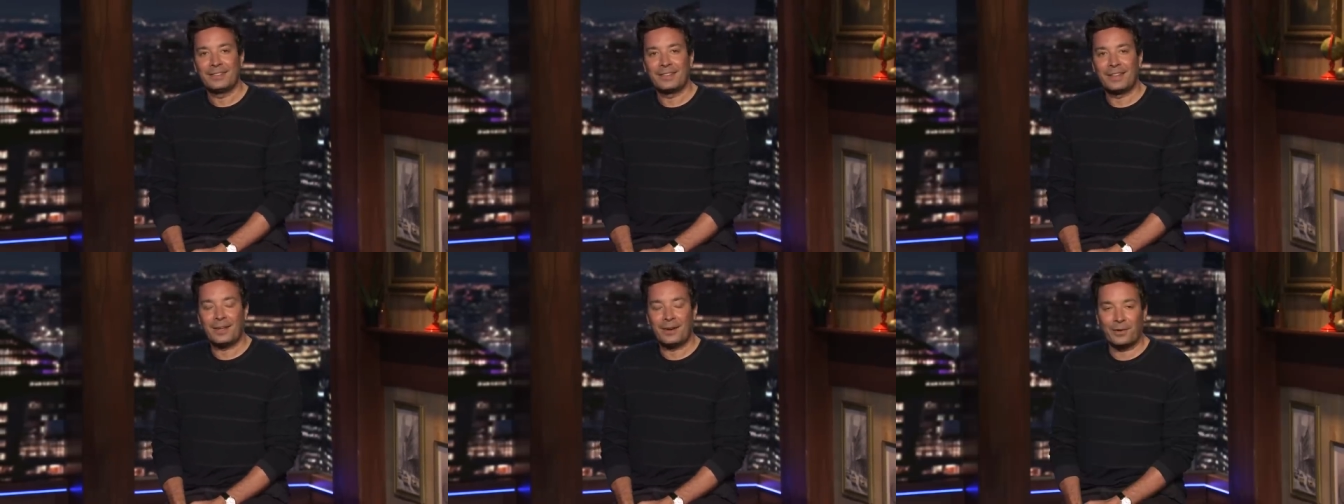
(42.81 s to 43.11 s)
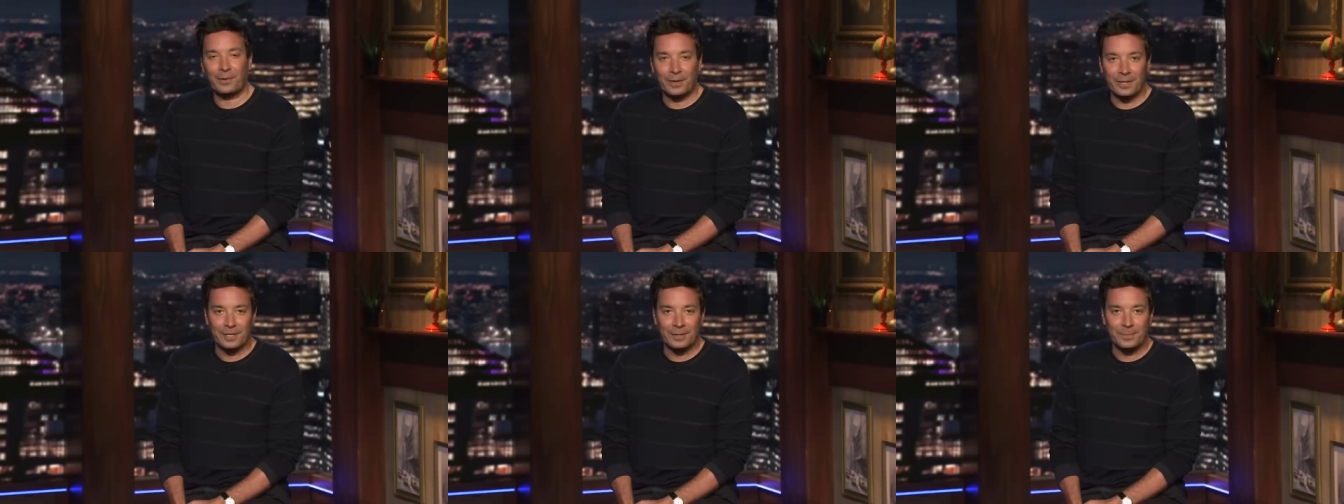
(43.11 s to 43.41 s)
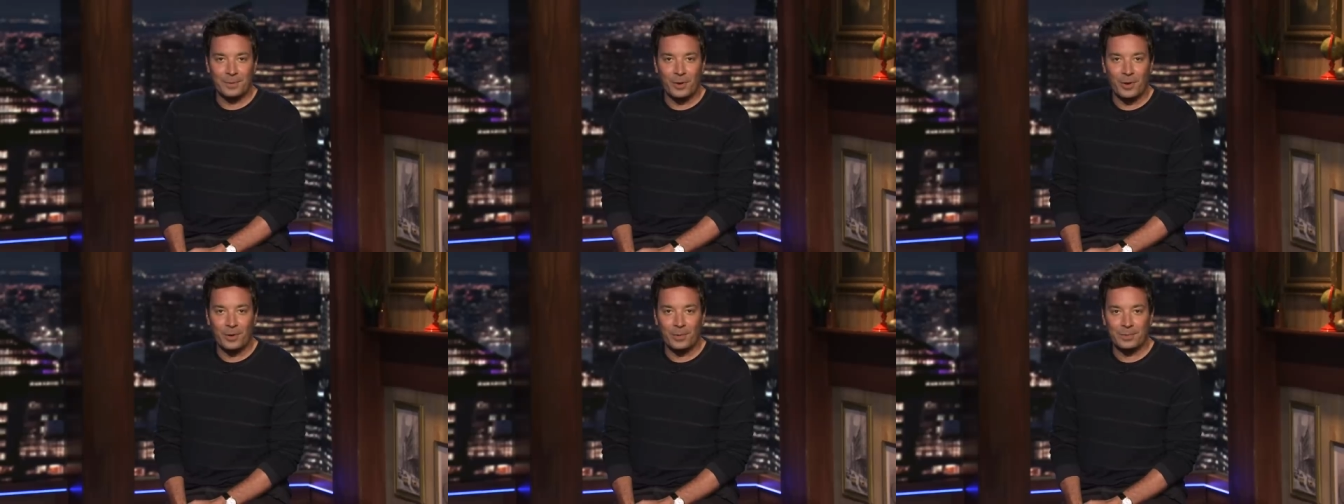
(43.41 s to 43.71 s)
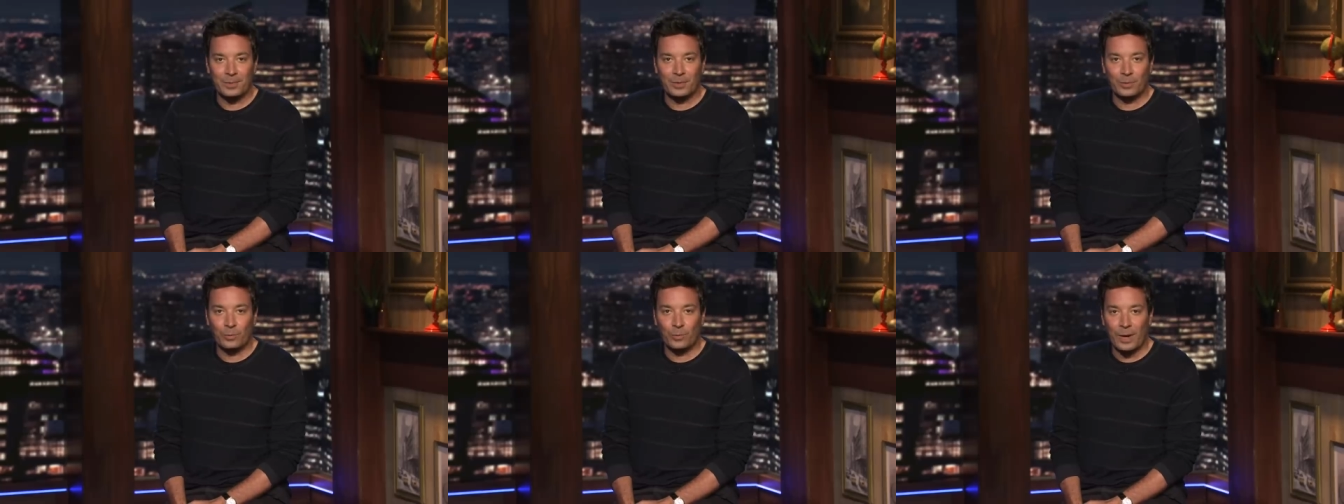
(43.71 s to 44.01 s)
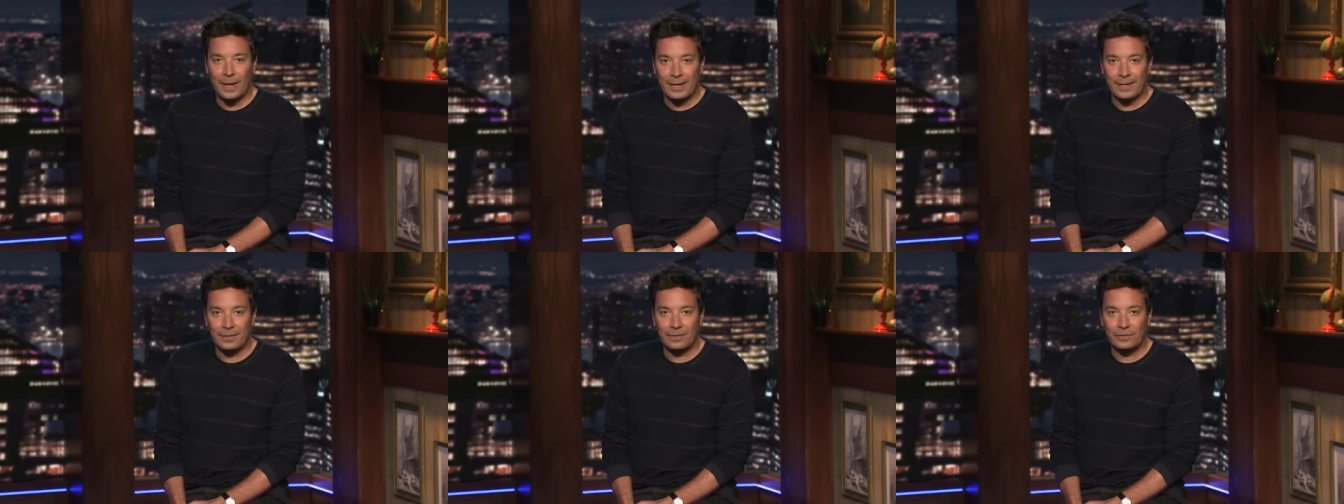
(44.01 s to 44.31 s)
Not only is Mahomes the
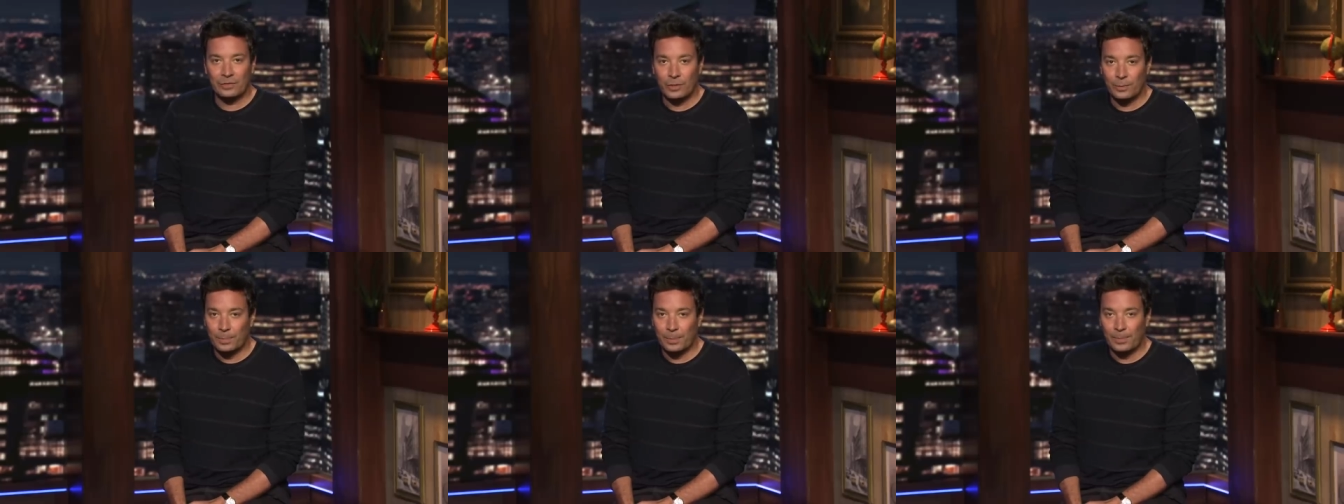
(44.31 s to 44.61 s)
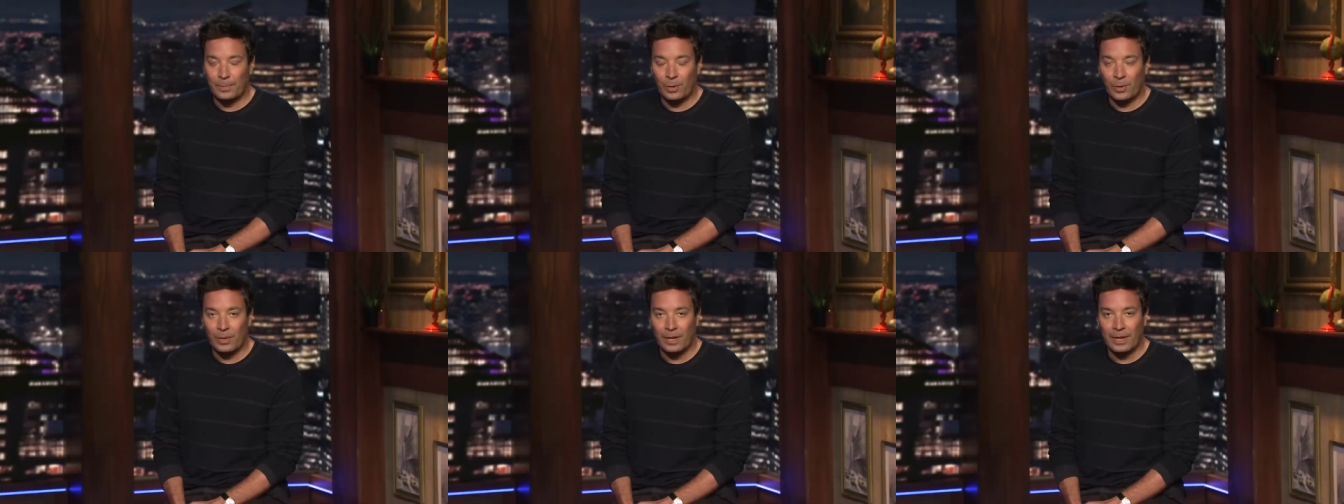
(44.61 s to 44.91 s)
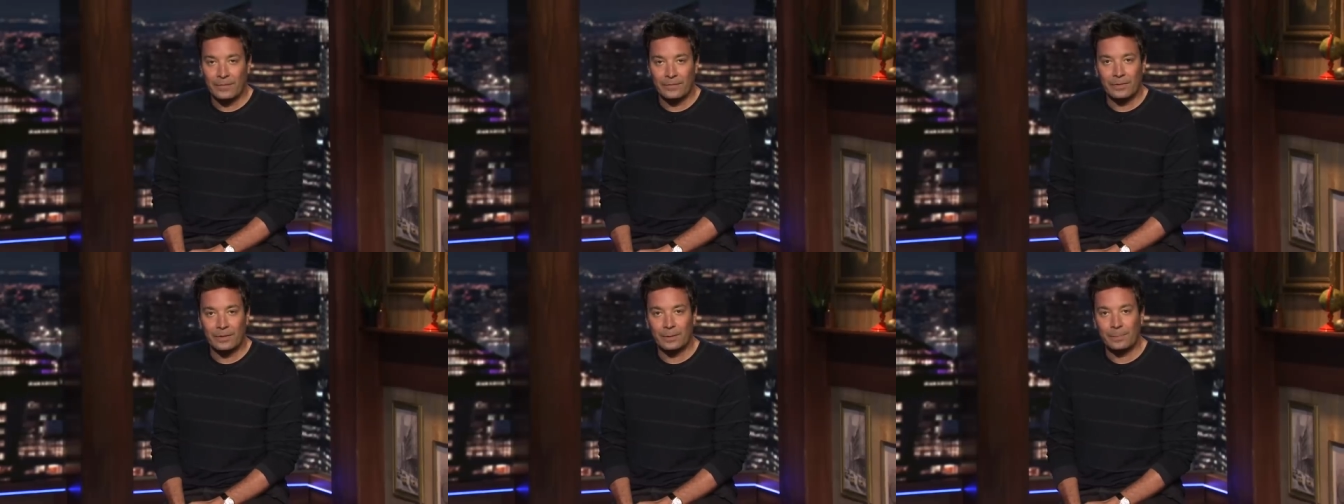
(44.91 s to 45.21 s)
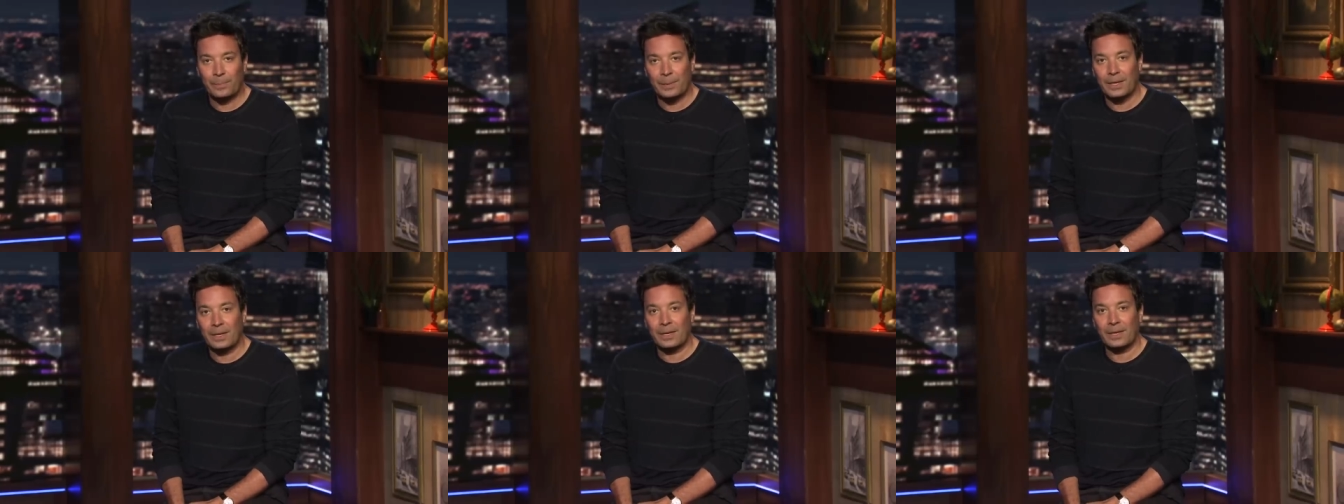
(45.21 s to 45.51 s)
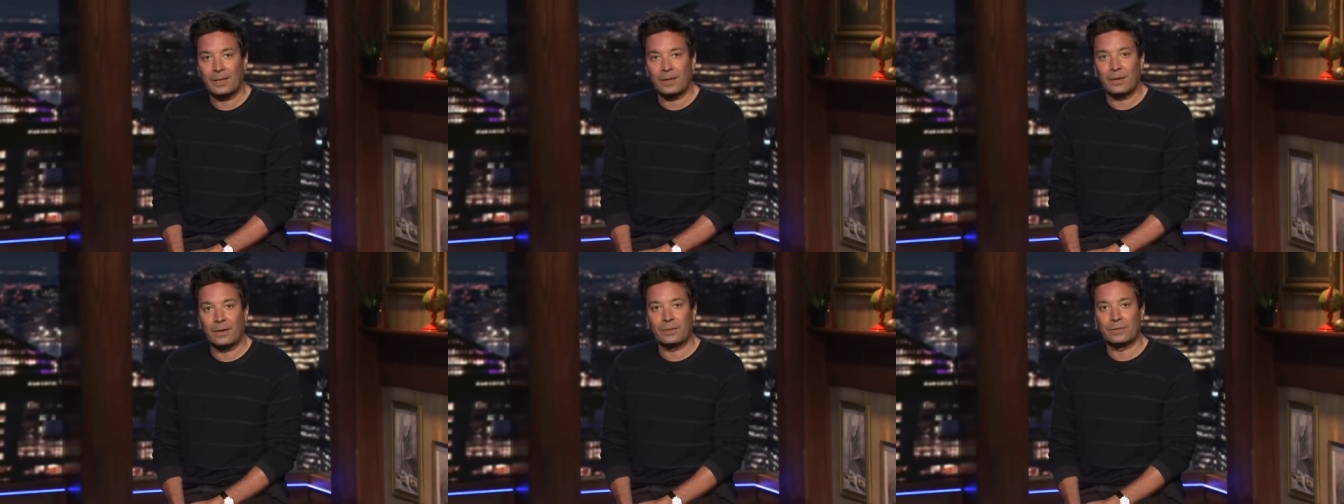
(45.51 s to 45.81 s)
reigning Super Bowl
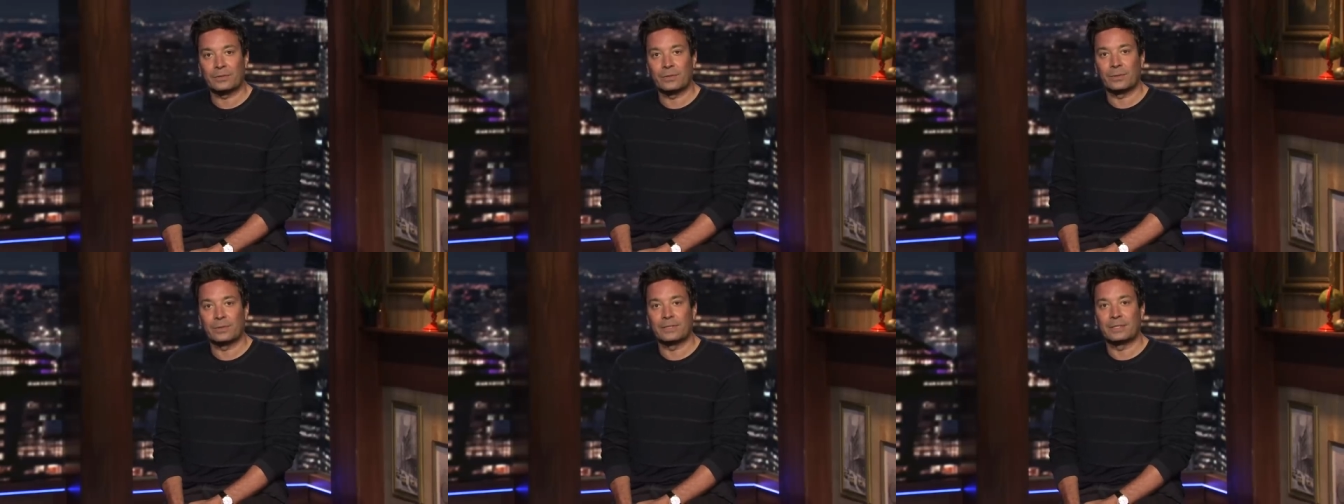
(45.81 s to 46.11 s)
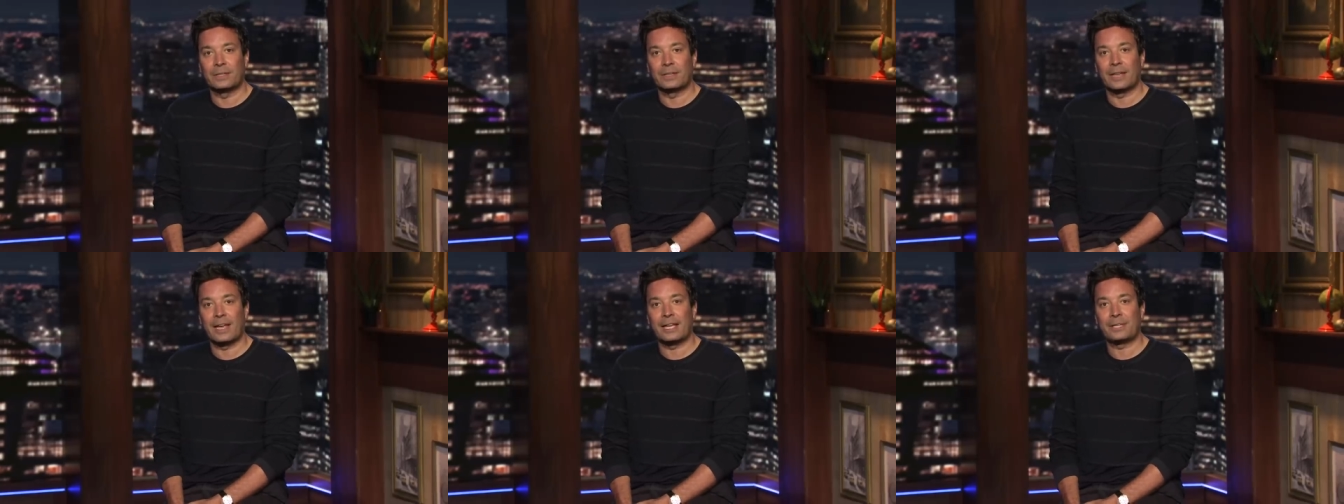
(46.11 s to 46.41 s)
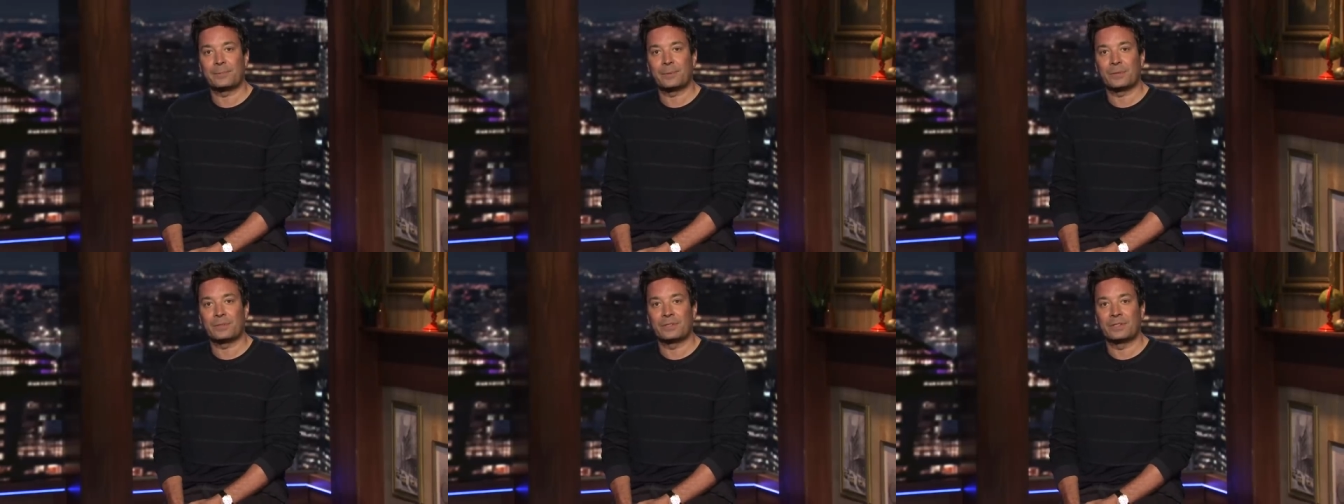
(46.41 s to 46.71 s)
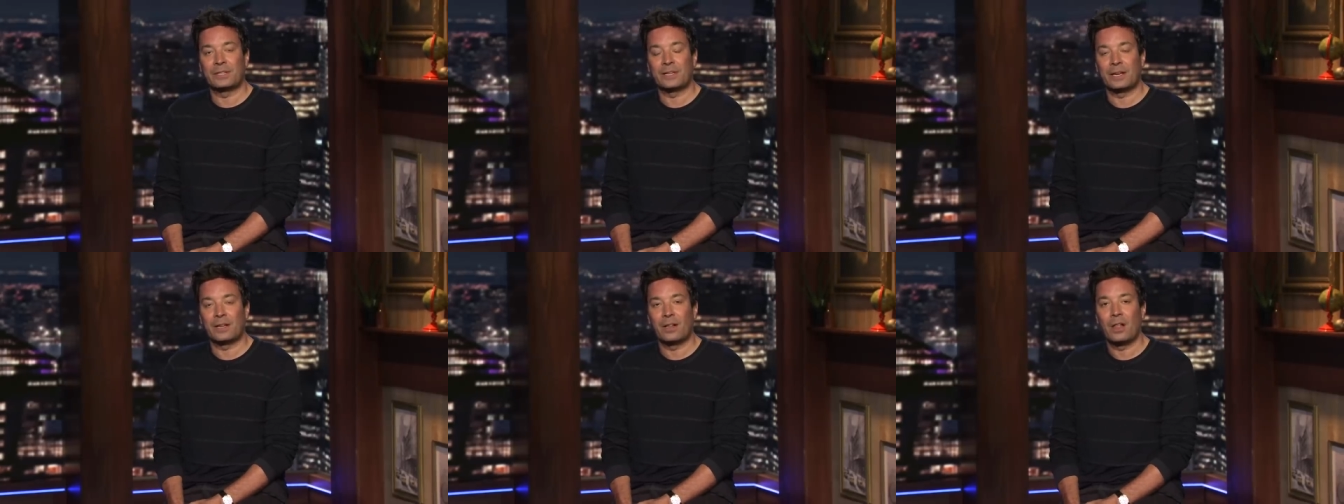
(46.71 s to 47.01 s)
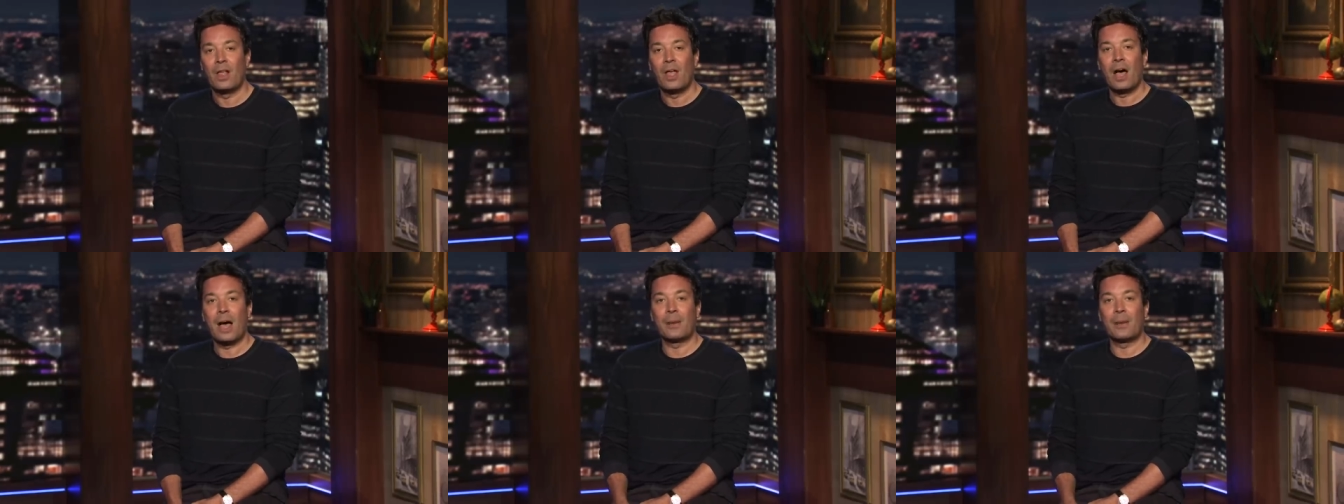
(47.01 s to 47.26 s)
MVP, he also is the last person to yell,